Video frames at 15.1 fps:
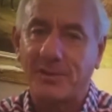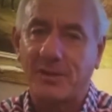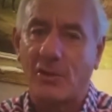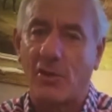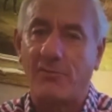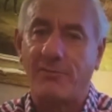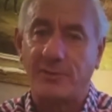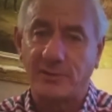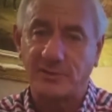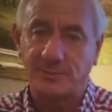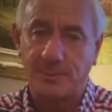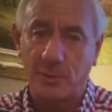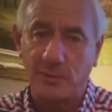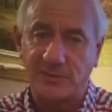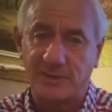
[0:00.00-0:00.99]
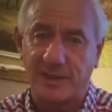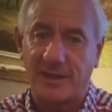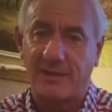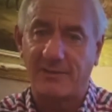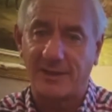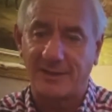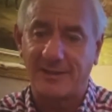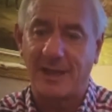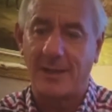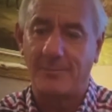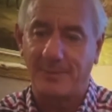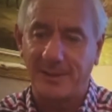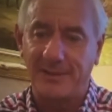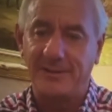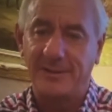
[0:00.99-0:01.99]
confidence booster, and I think
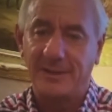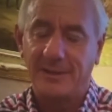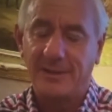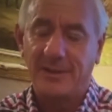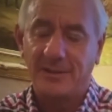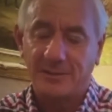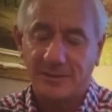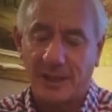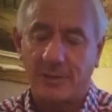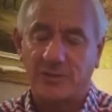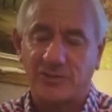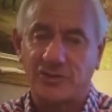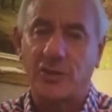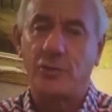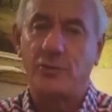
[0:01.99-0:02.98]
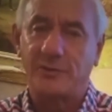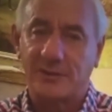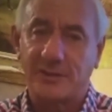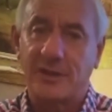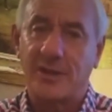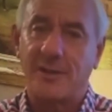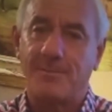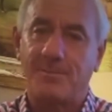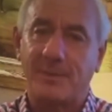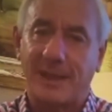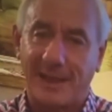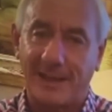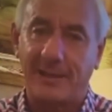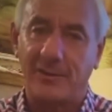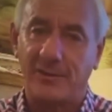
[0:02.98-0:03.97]
that'll suit
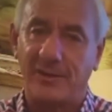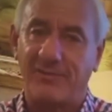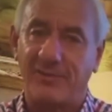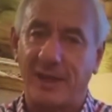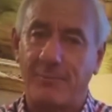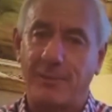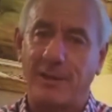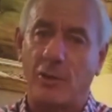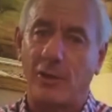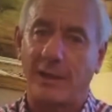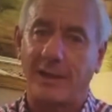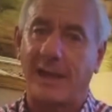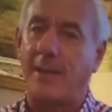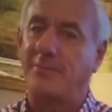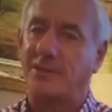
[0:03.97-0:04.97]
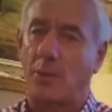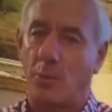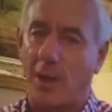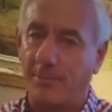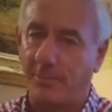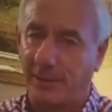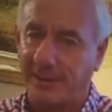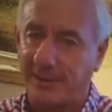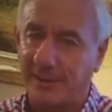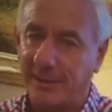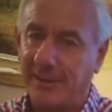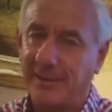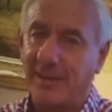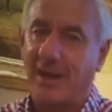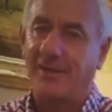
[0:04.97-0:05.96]
England. If they play all their games at Wembley,
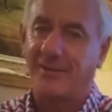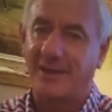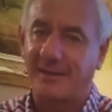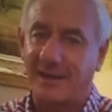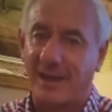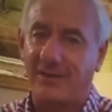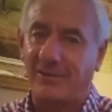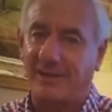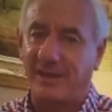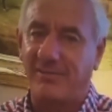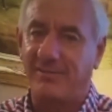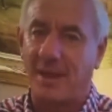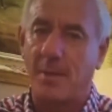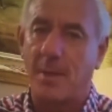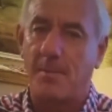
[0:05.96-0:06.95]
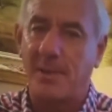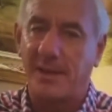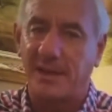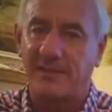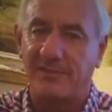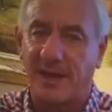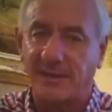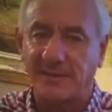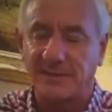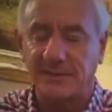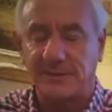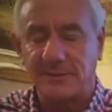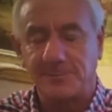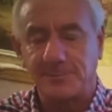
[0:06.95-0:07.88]
I think that'll give them a big advantage.